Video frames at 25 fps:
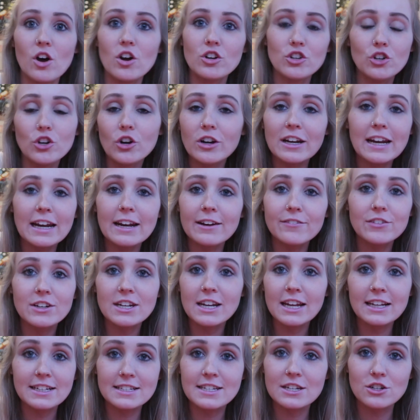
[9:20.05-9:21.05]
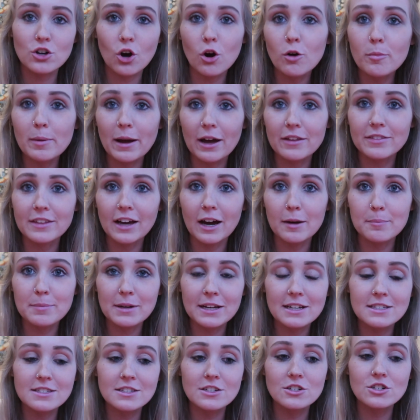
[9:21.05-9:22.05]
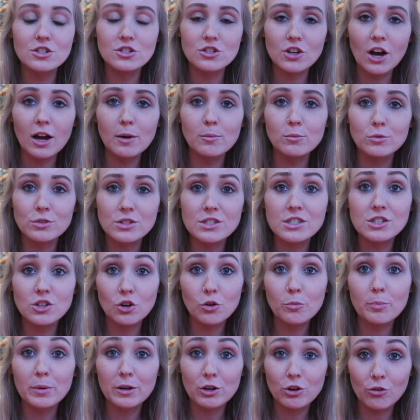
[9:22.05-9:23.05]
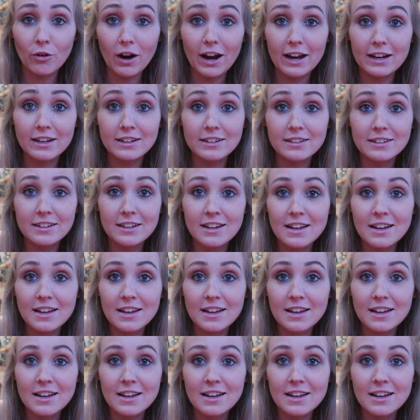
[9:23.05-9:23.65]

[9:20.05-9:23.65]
you don't even need to know about that because the design will still be great.